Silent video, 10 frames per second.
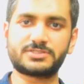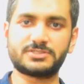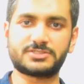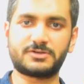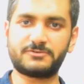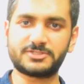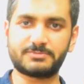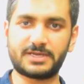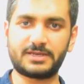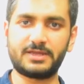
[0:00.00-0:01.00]
the Surface
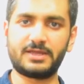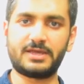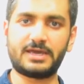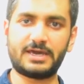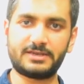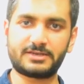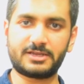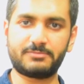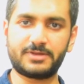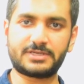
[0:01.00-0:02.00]
Pen and
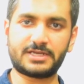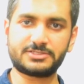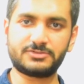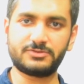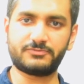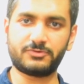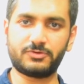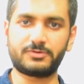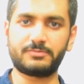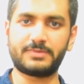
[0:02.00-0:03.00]
can be attached to the
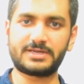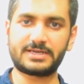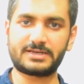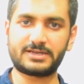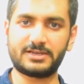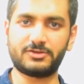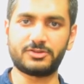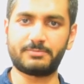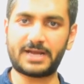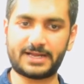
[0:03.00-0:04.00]
phone magnetically
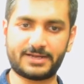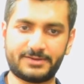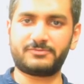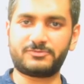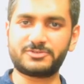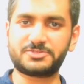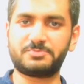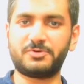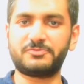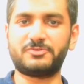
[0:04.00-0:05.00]
on the back. Of course,
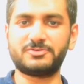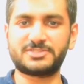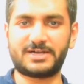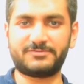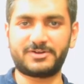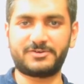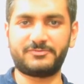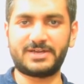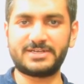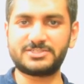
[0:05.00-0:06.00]
both phones have their
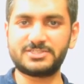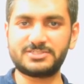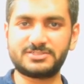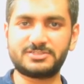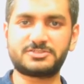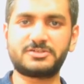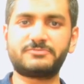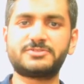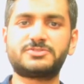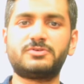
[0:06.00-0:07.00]
advantages. The
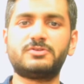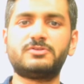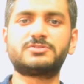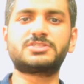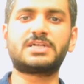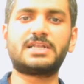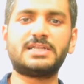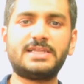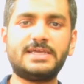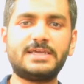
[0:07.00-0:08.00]
Surface Duo looks
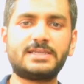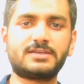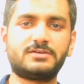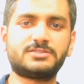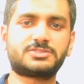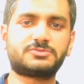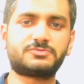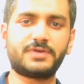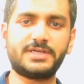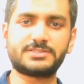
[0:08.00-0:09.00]
clean, it's
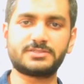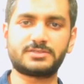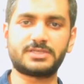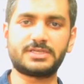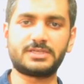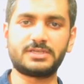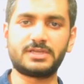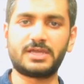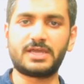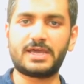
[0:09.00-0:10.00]
razor thin,
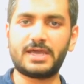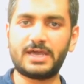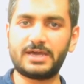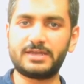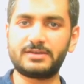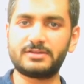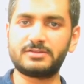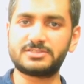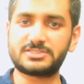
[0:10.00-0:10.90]
and this